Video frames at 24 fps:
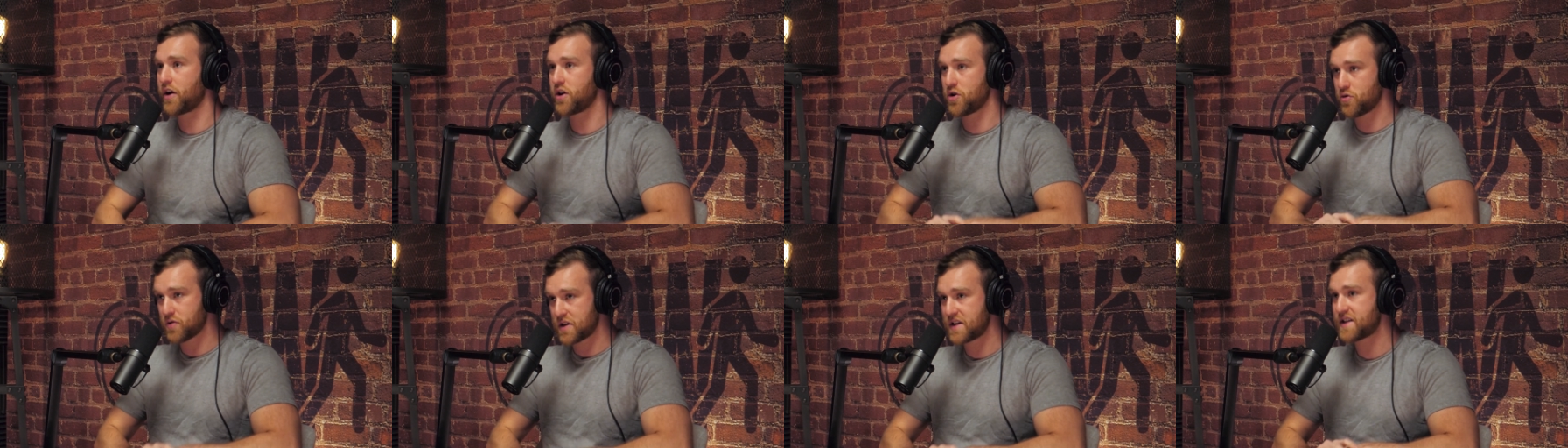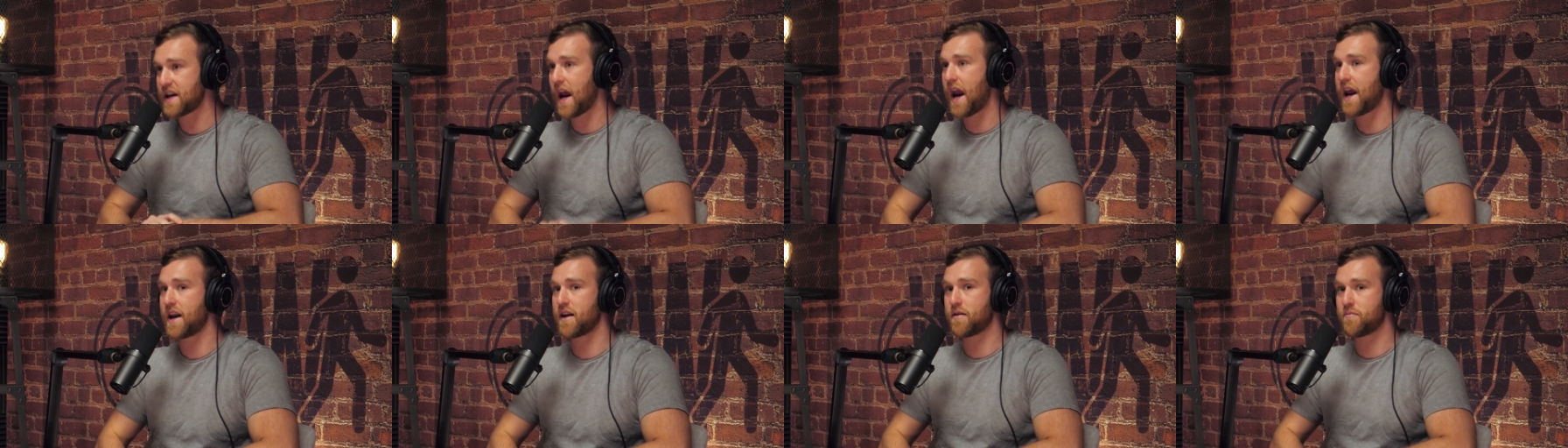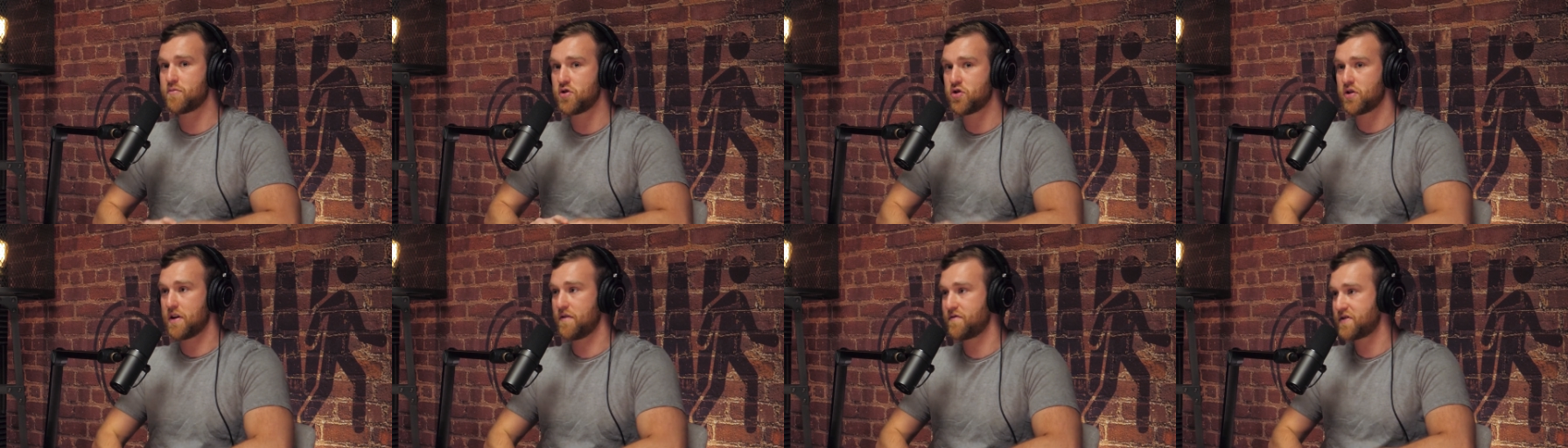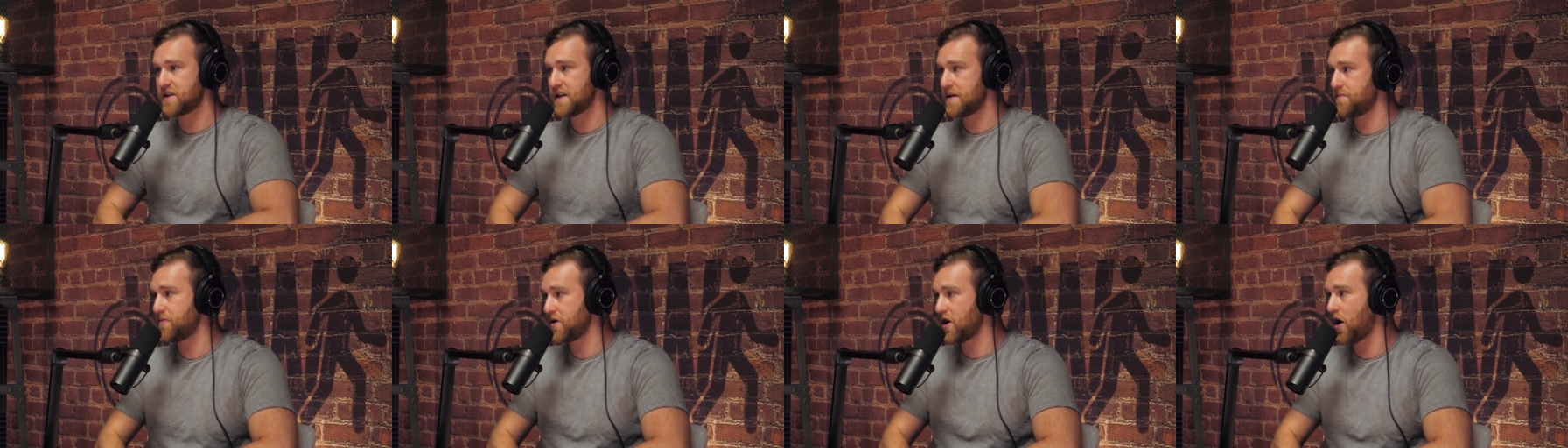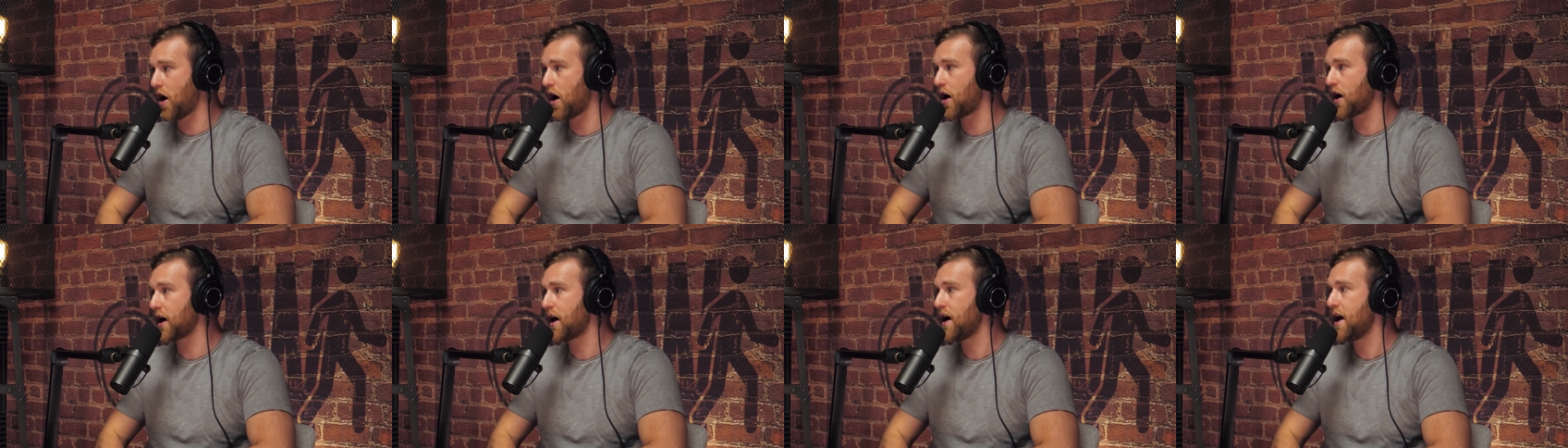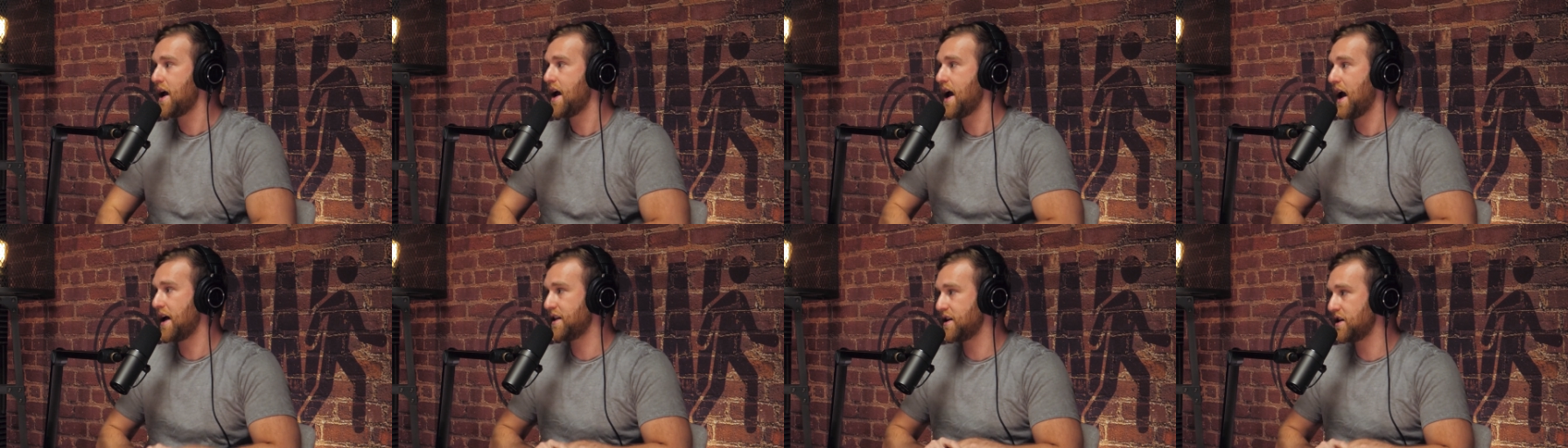you detain him, you give CPR,
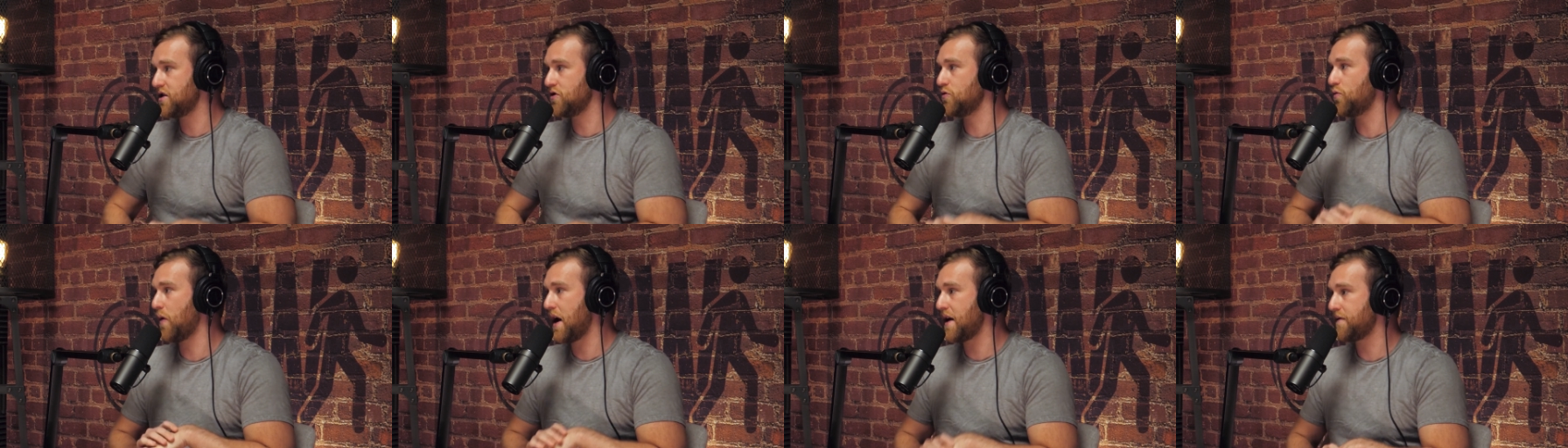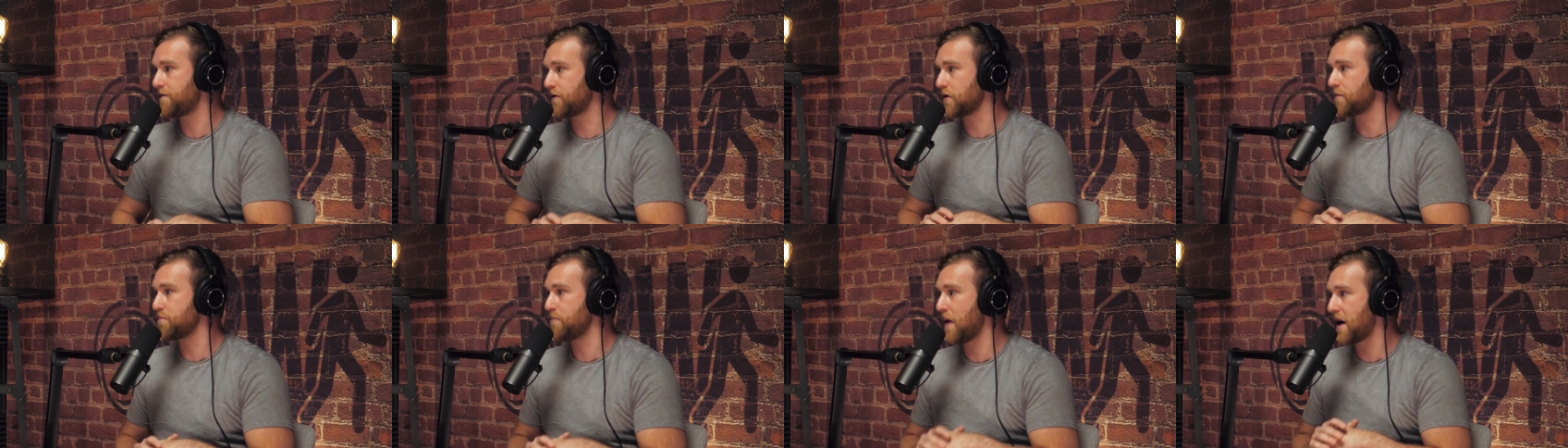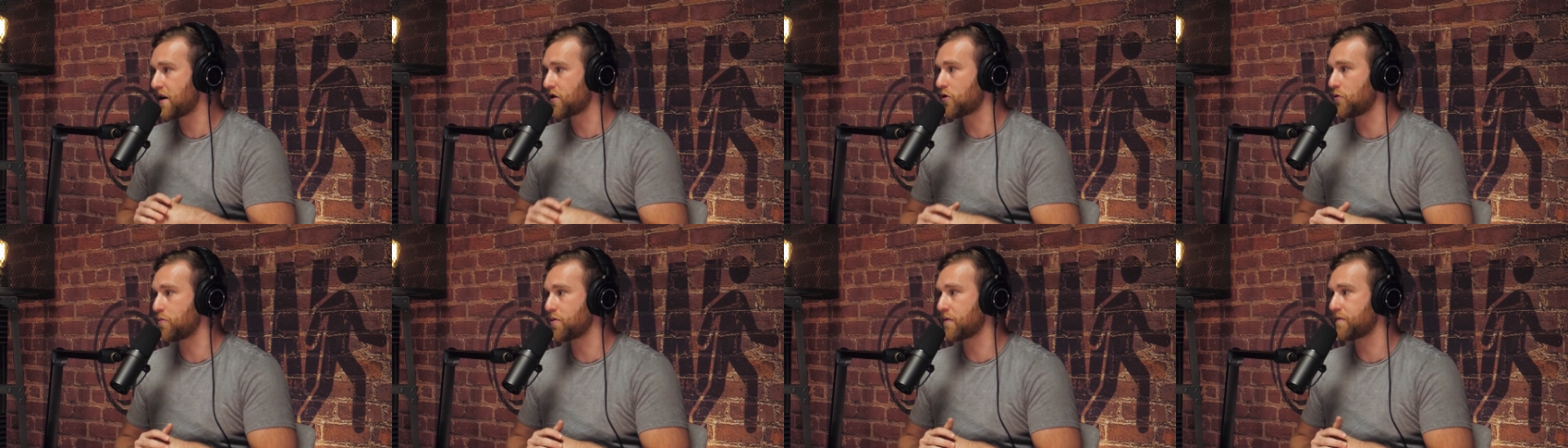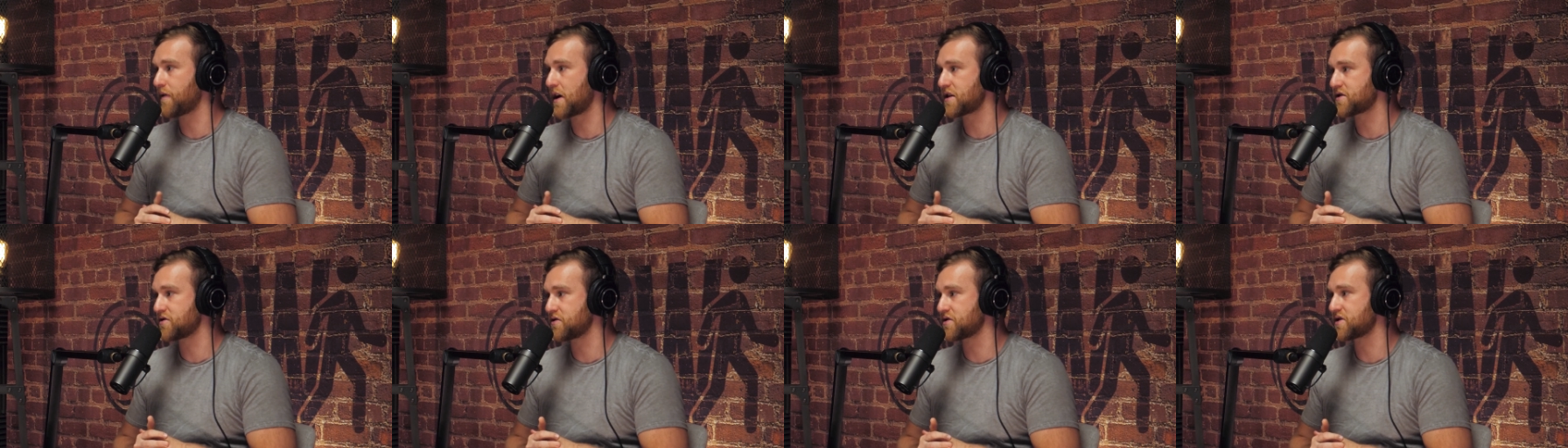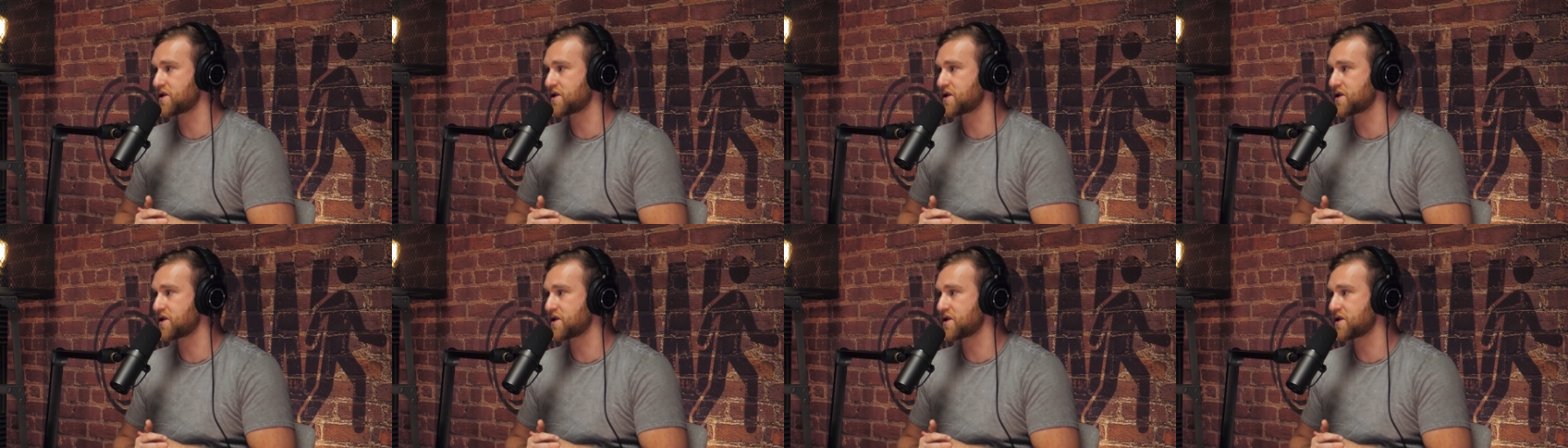and then you wait for the medical professionals